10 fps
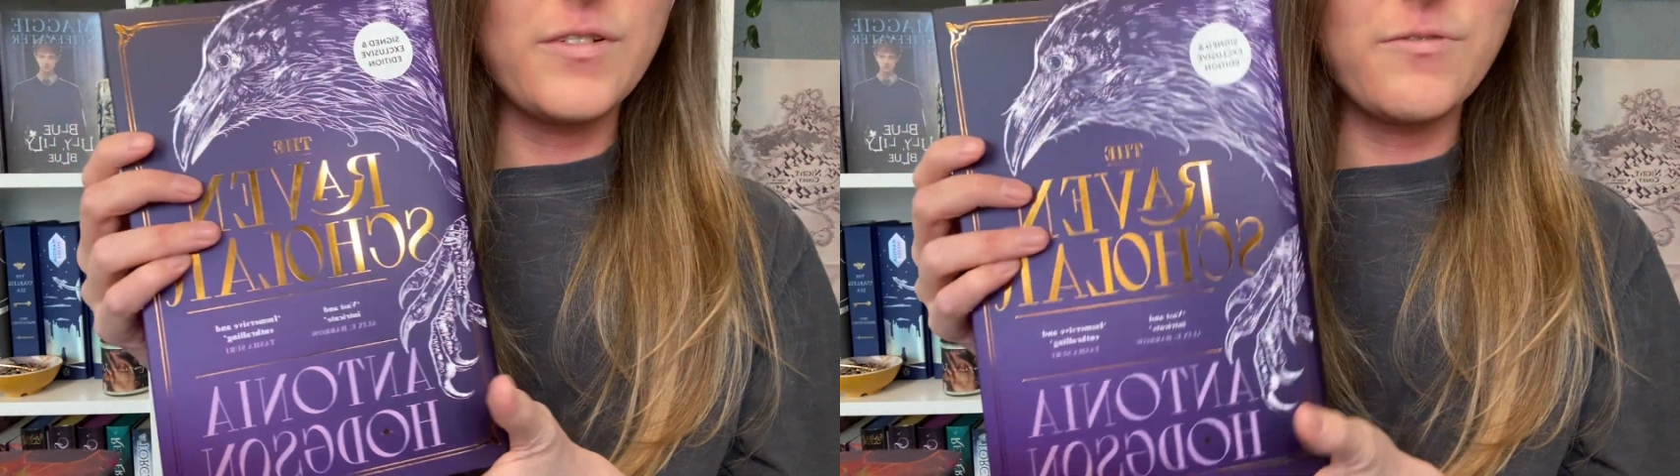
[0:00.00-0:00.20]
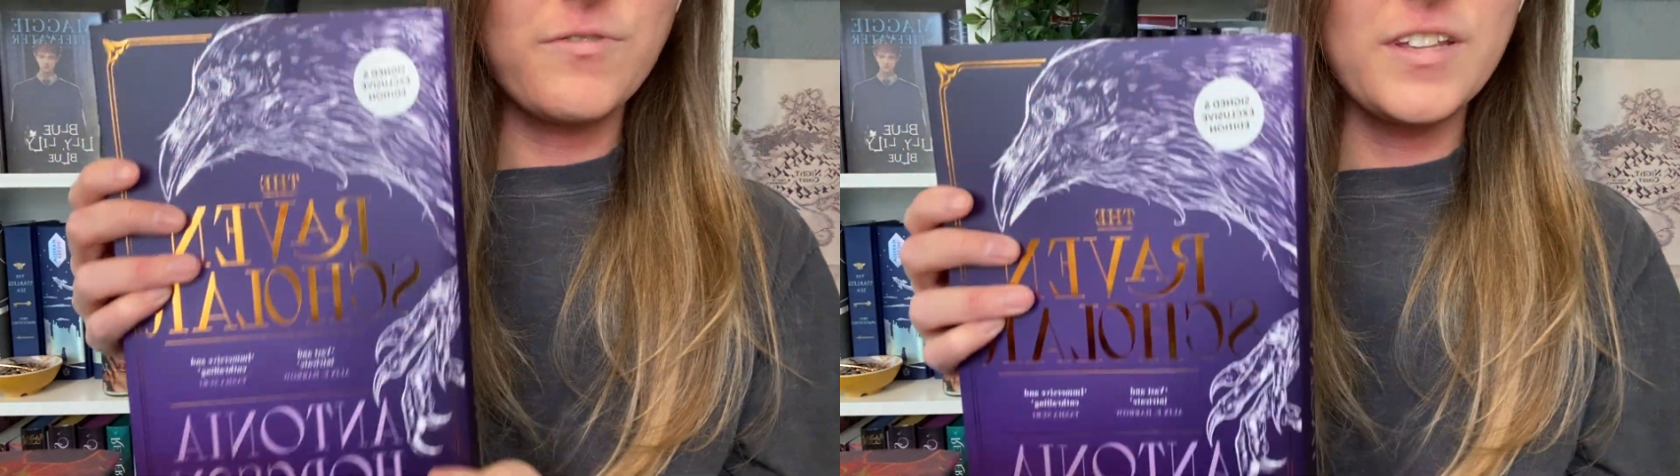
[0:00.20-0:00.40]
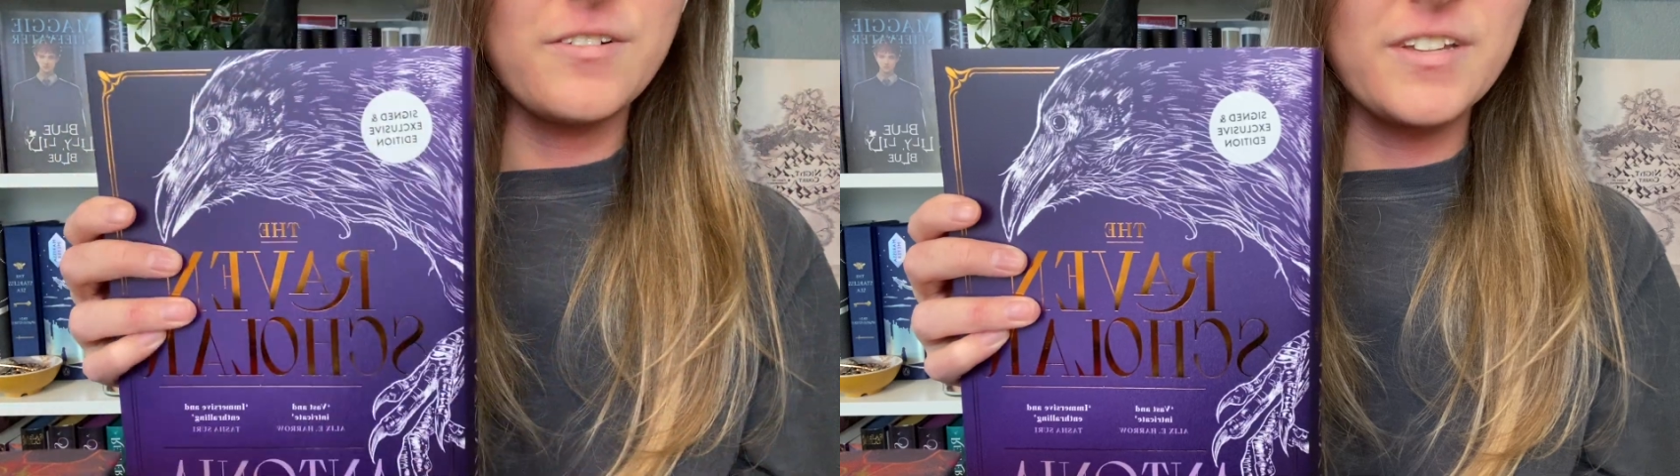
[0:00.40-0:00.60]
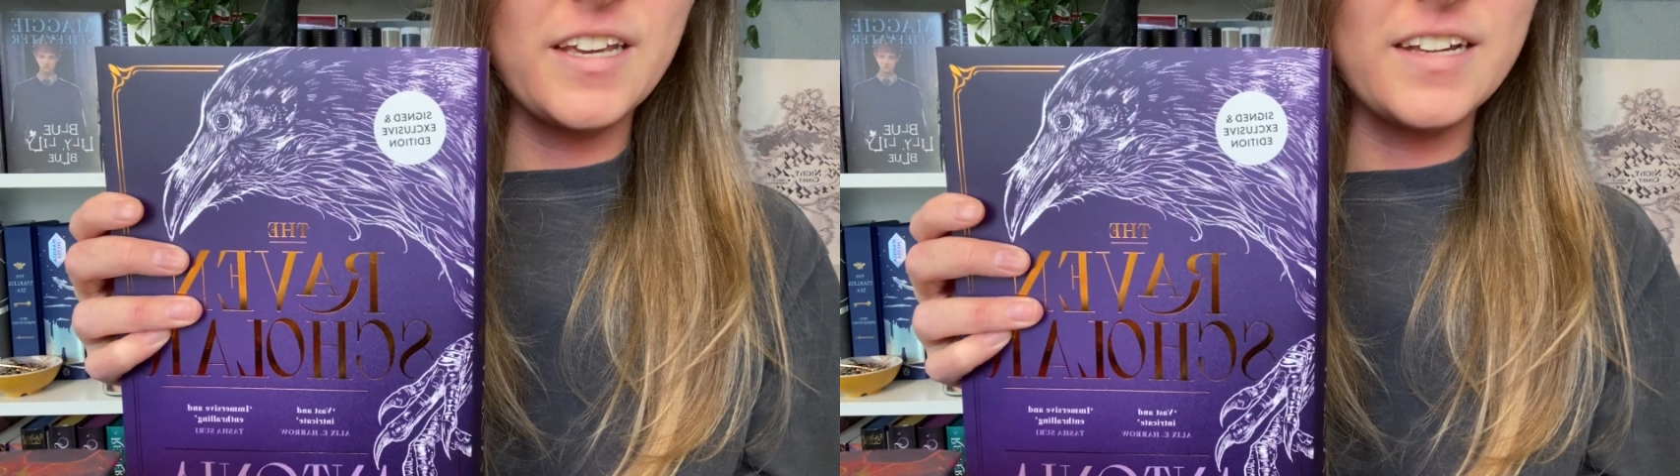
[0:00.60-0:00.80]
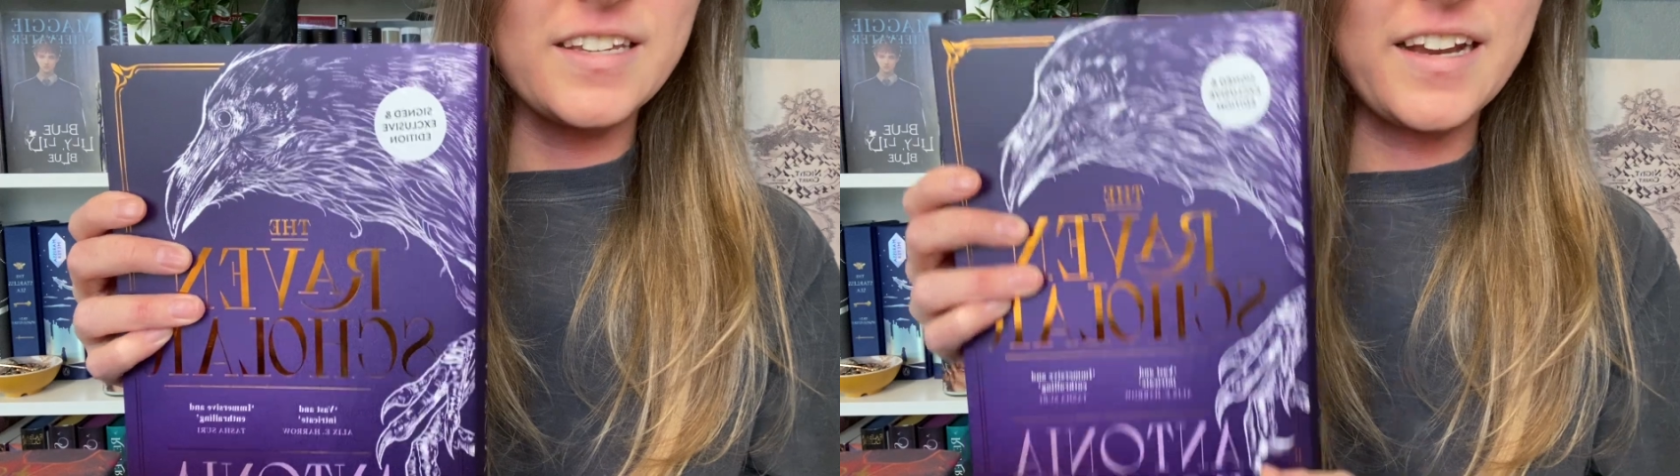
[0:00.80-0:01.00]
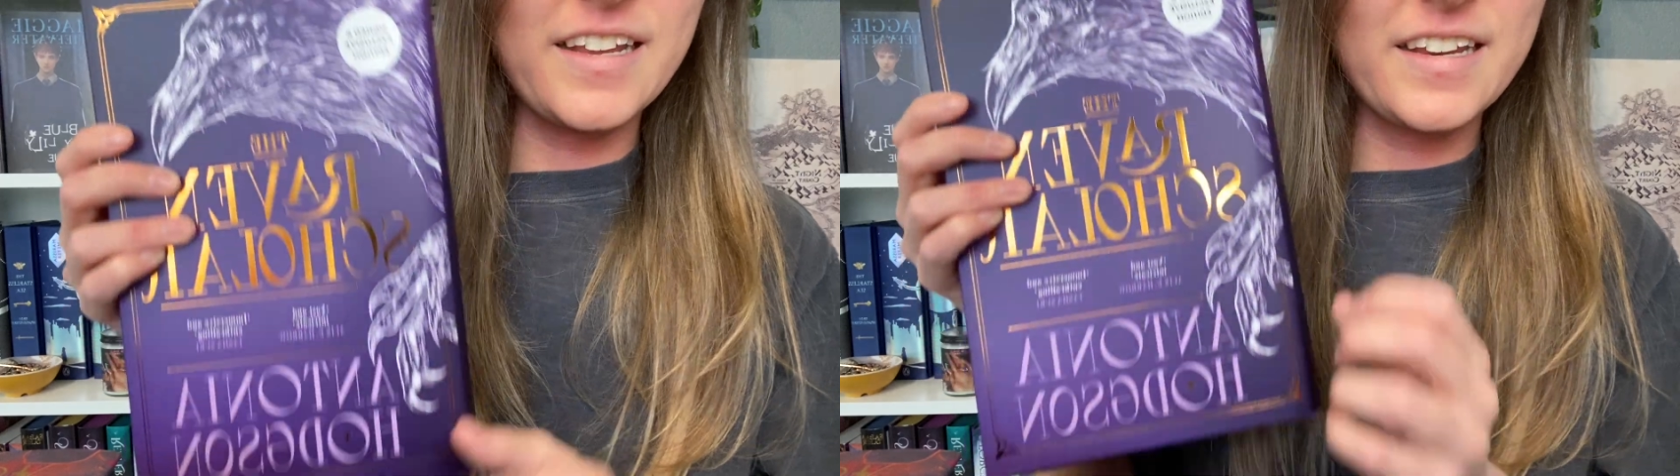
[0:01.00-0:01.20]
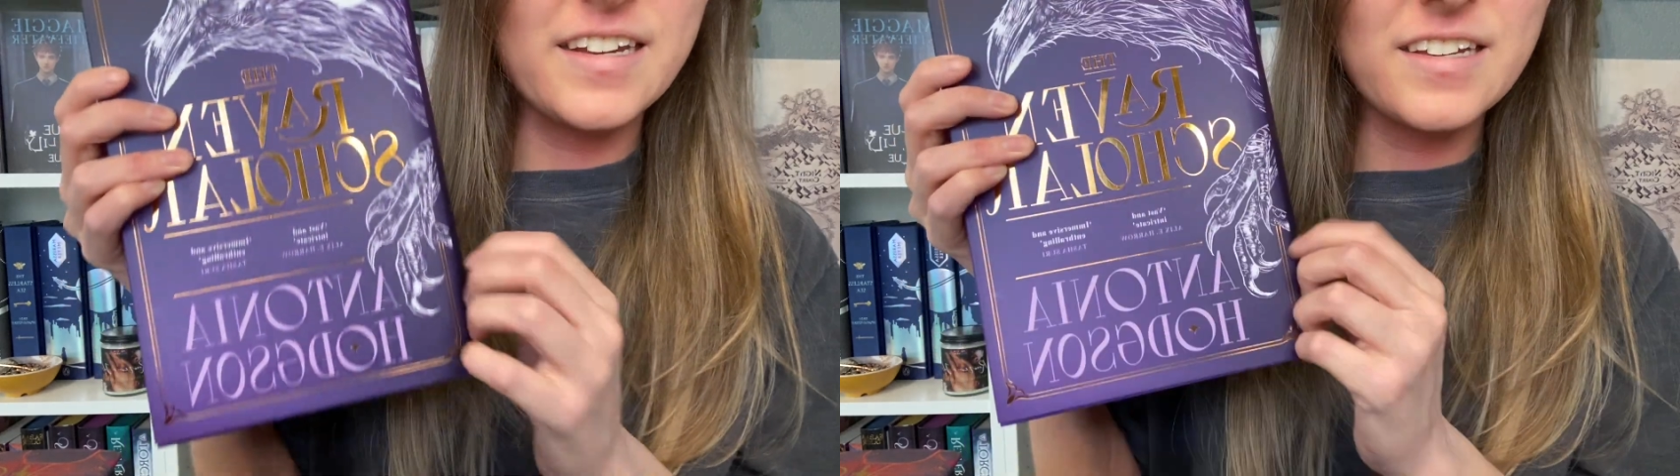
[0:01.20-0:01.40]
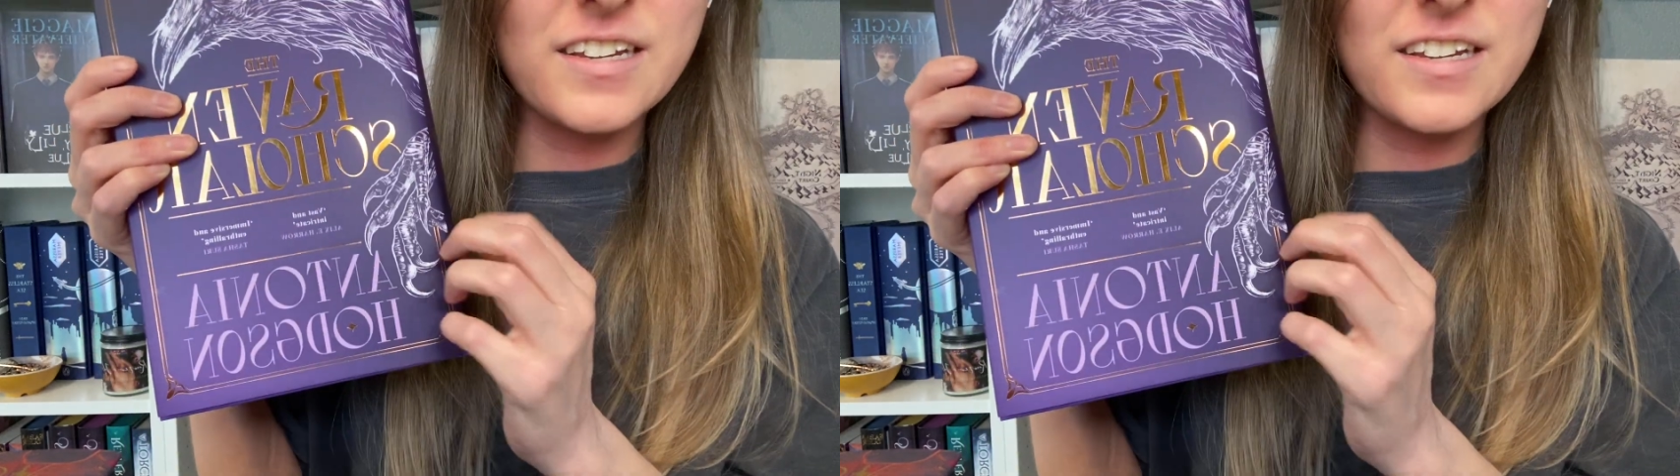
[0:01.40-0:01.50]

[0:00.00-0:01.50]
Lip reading: Really, really excited